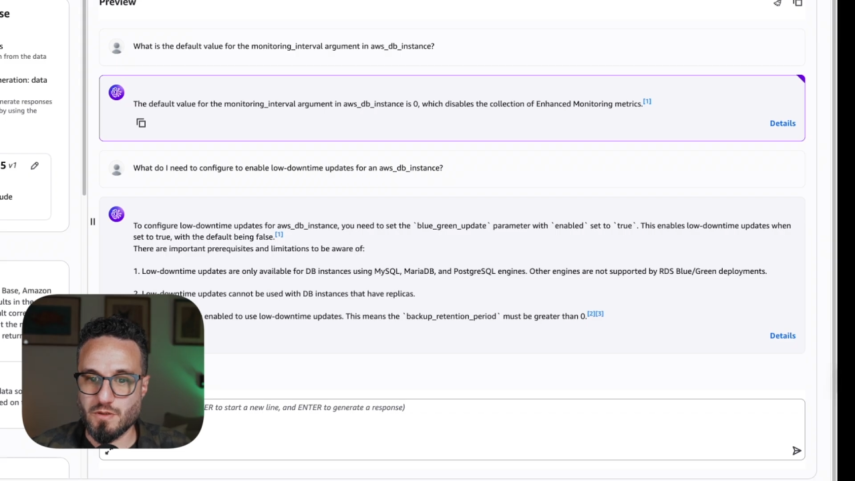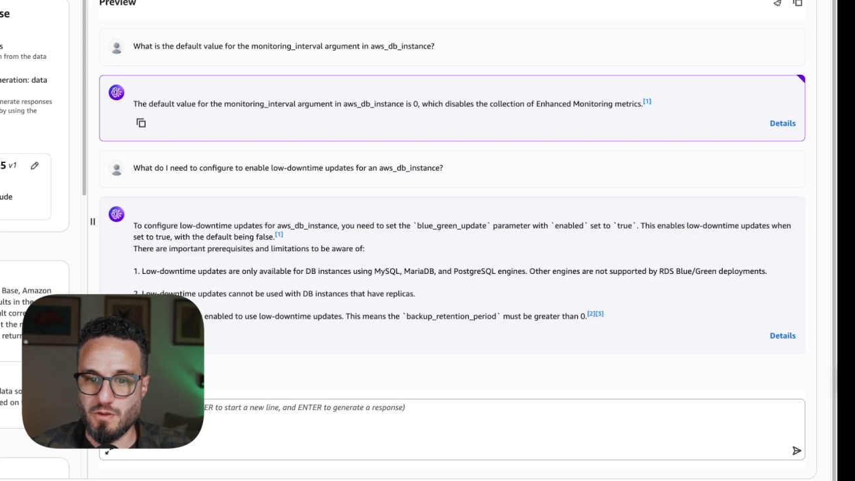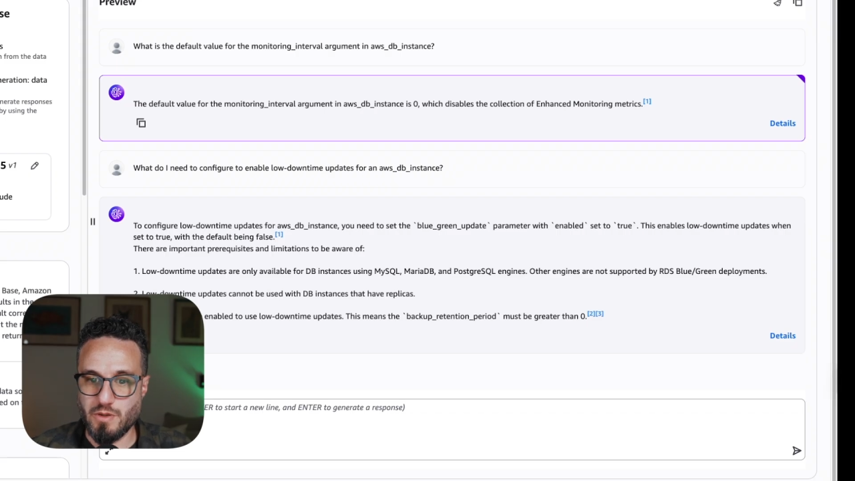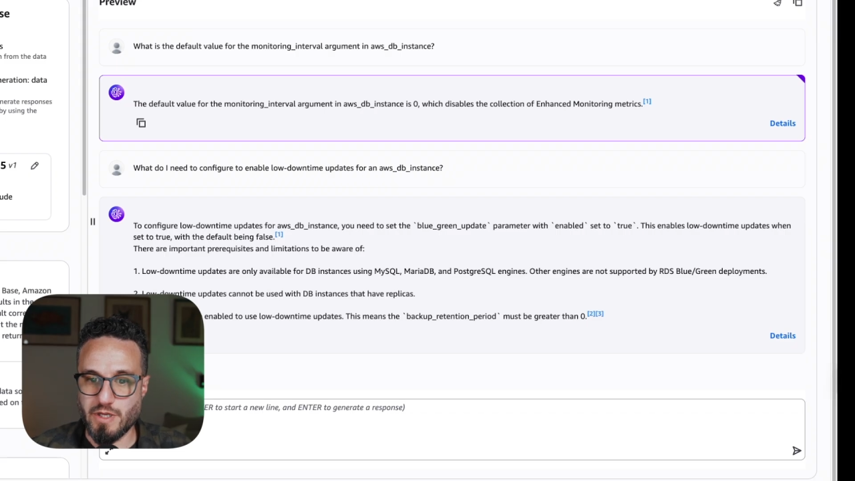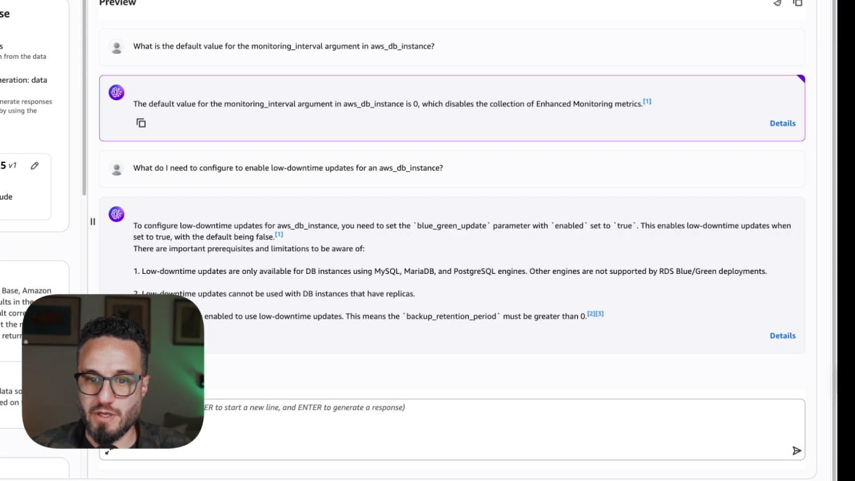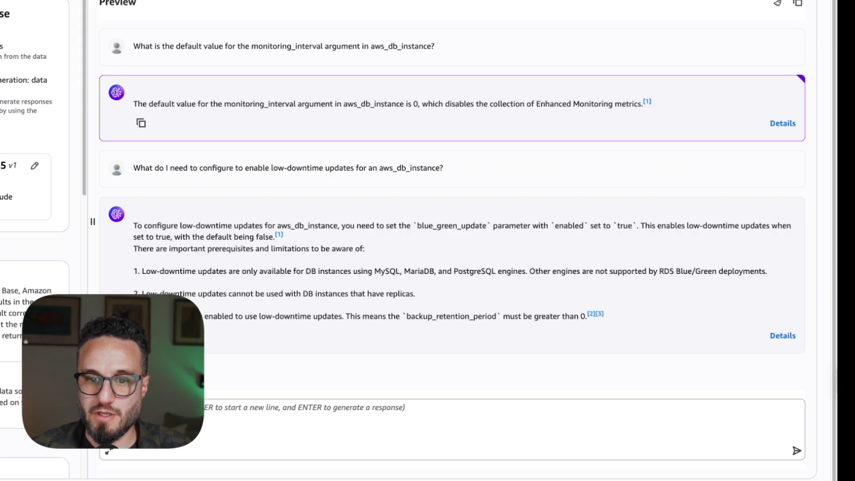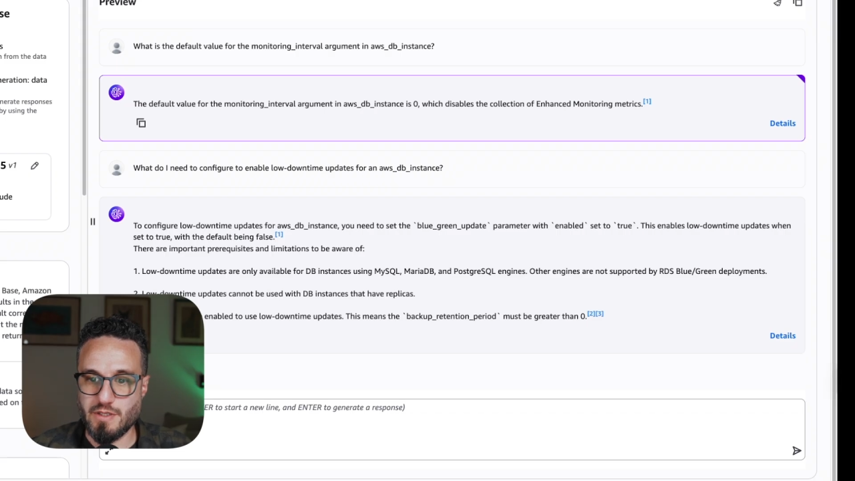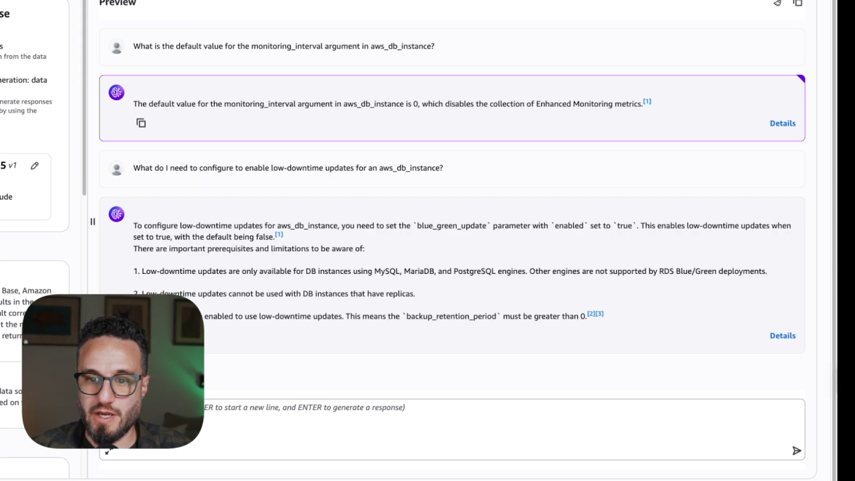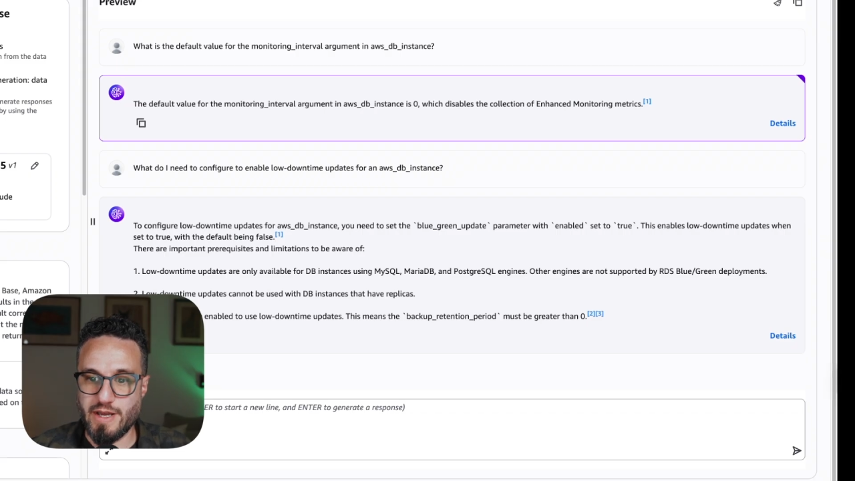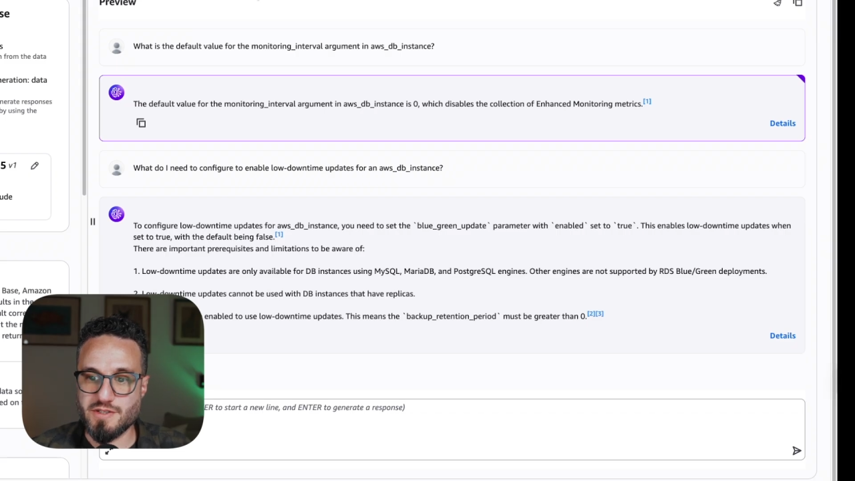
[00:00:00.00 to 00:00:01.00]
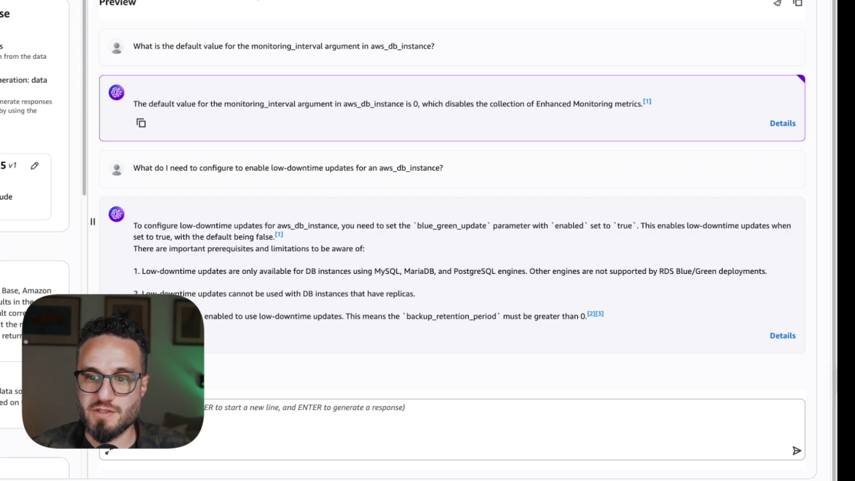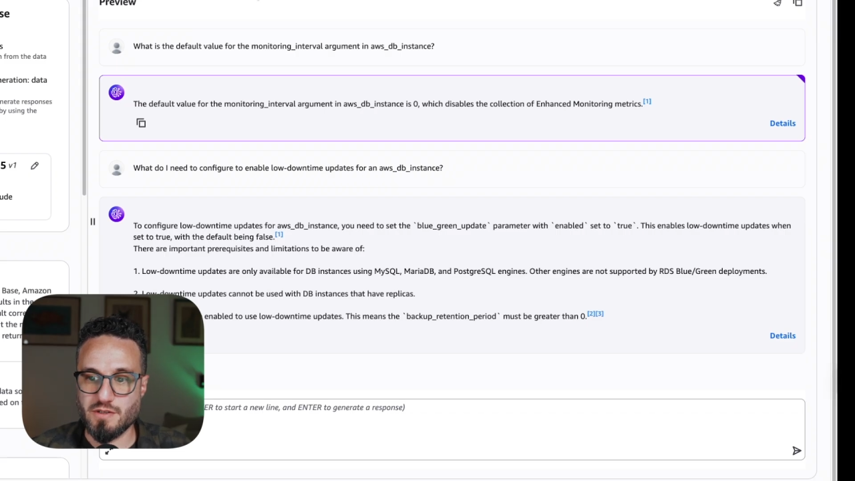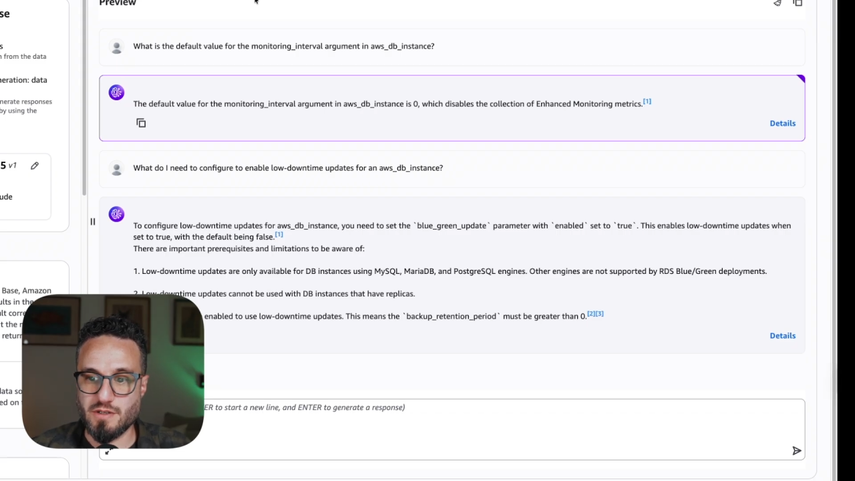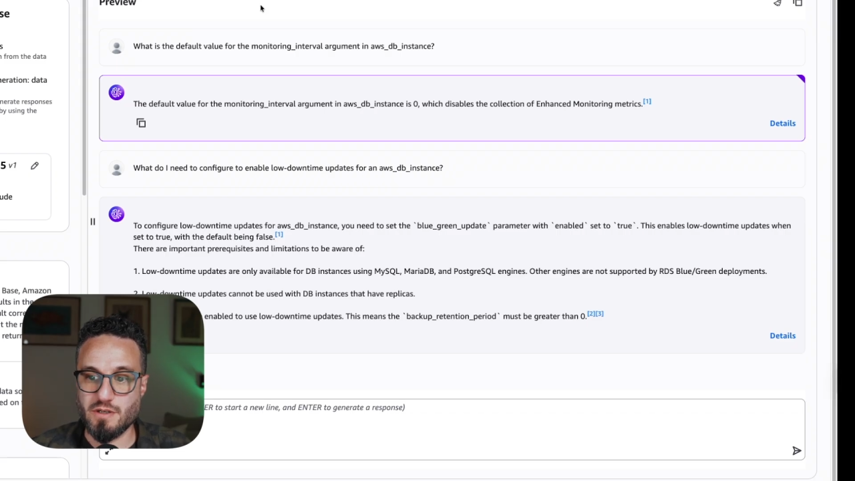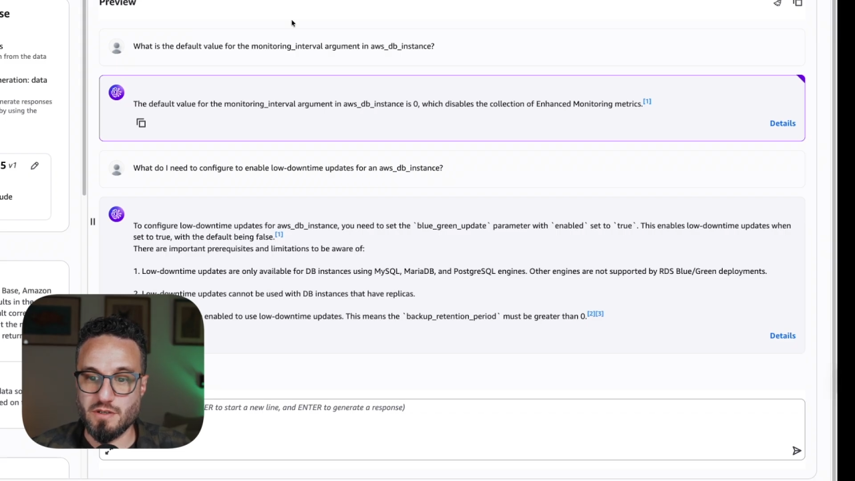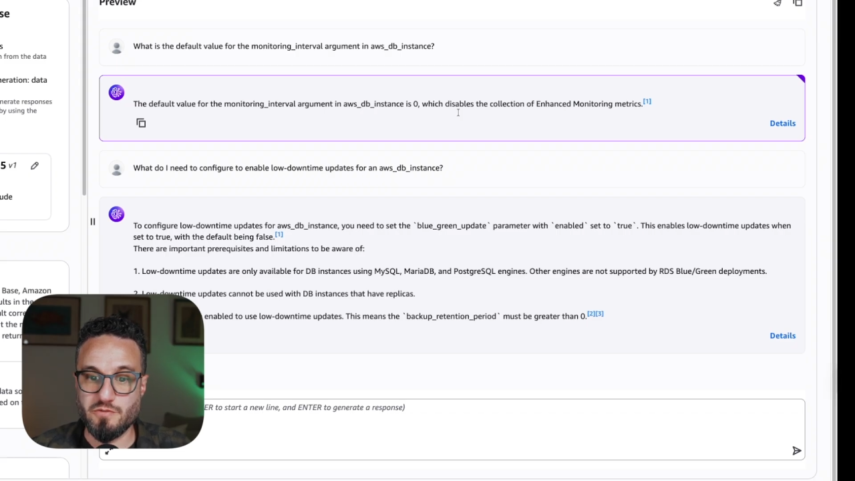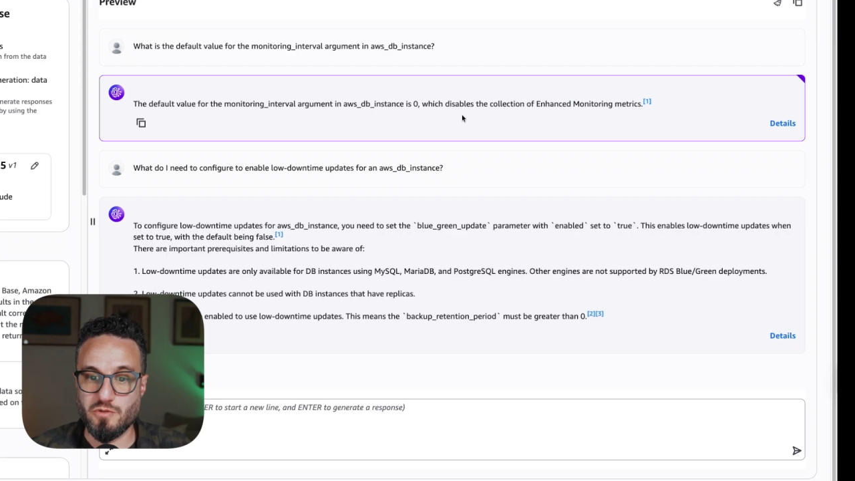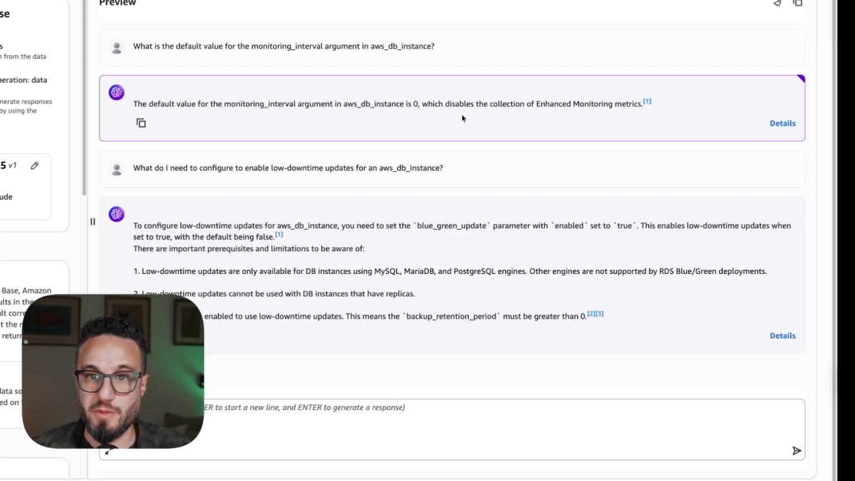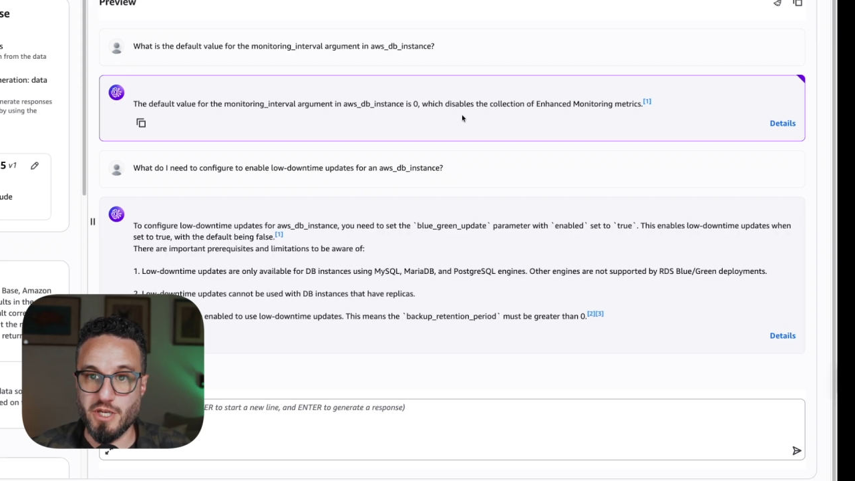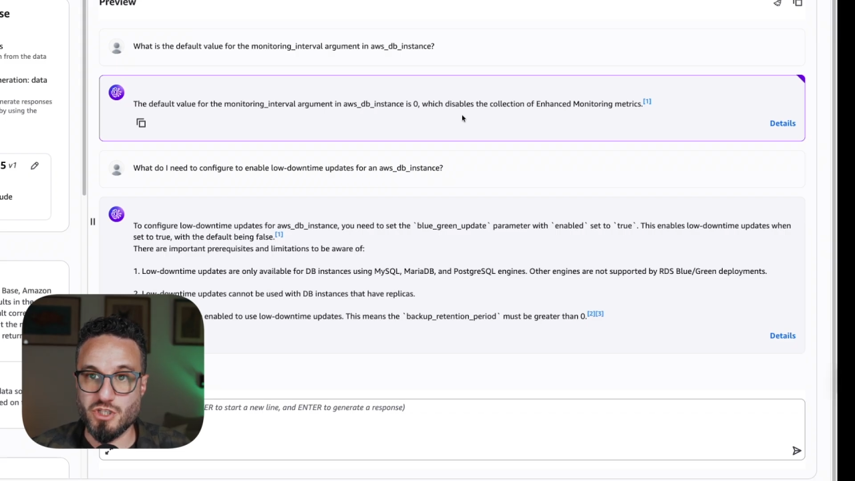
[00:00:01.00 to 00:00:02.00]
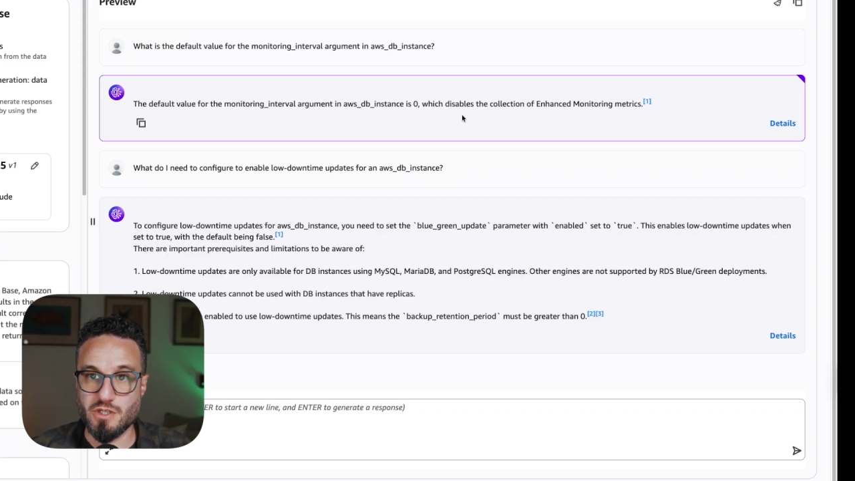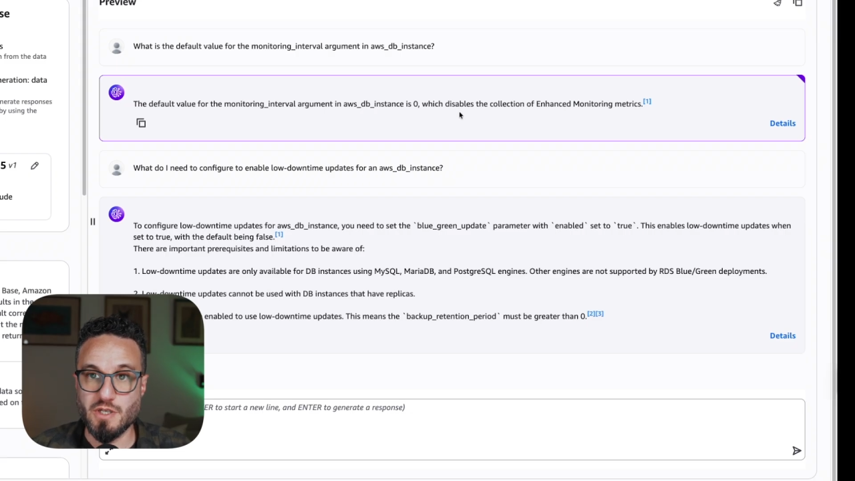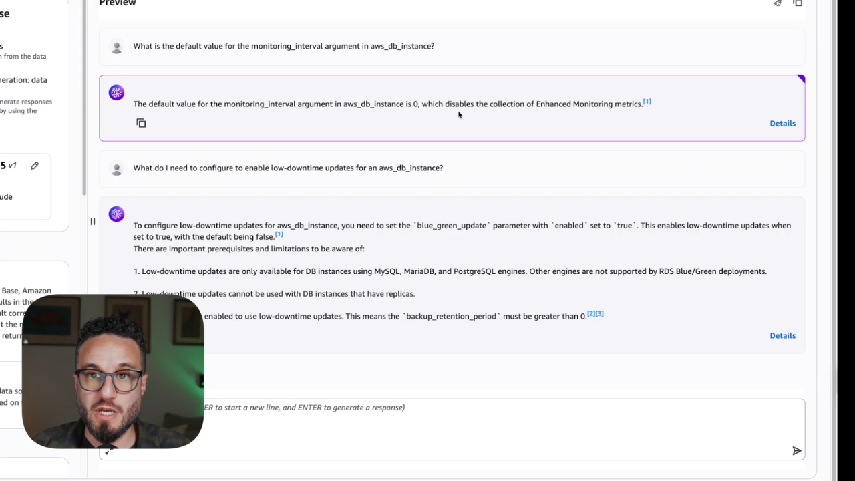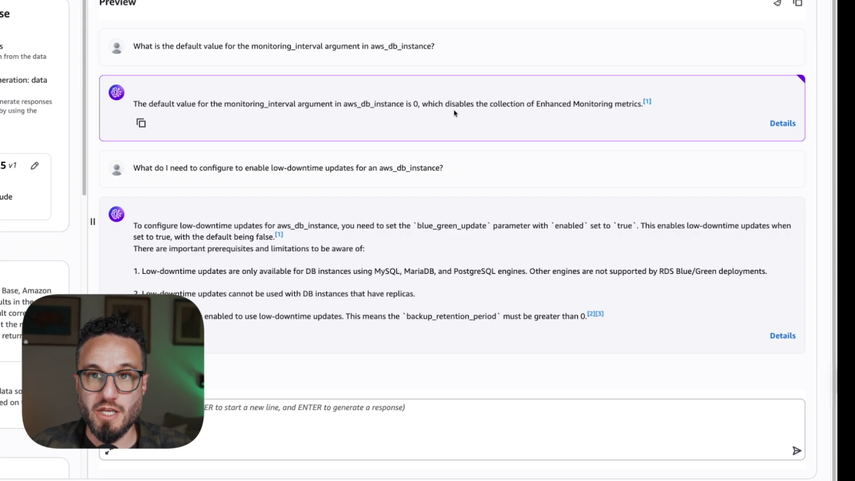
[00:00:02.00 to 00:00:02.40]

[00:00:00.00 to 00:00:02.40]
Okay, it has information.